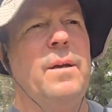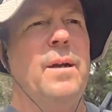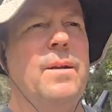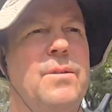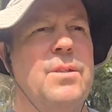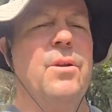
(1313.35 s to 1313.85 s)

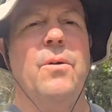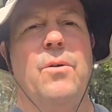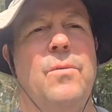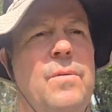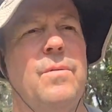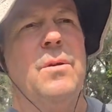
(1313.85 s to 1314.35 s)
and there's
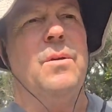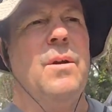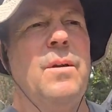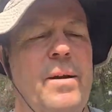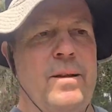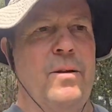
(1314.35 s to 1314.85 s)
no,
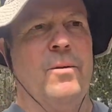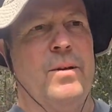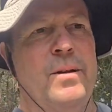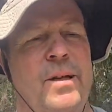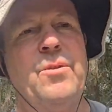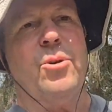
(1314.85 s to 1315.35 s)
you know,
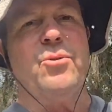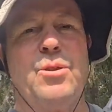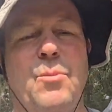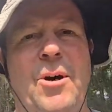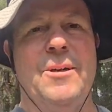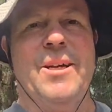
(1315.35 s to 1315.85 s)
and through
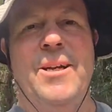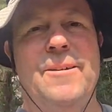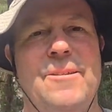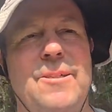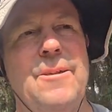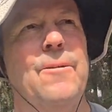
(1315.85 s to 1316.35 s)
small
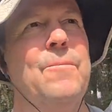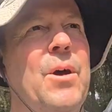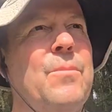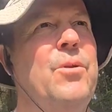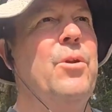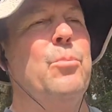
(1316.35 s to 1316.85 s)
towns, you know,
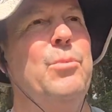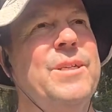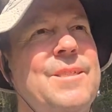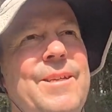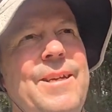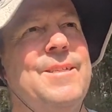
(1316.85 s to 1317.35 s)
not no
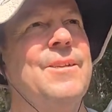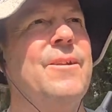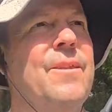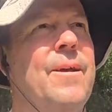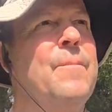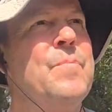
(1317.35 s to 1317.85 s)
big cities or
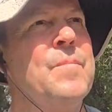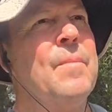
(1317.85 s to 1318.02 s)
anything.